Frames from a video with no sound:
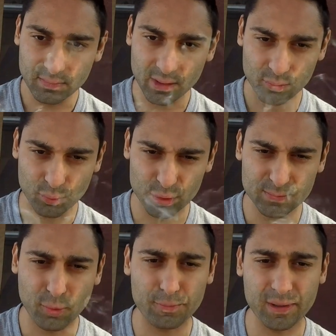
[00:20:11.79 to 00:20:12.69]

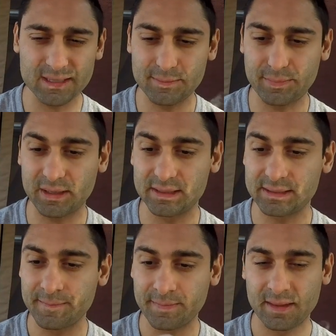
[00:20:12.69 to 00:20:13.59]
was more pleasant
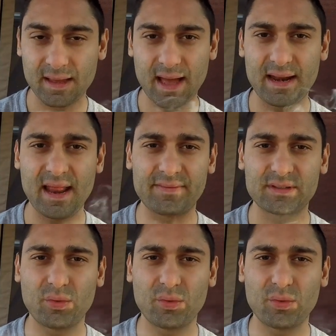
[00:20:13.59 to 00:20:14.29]
because I didn't have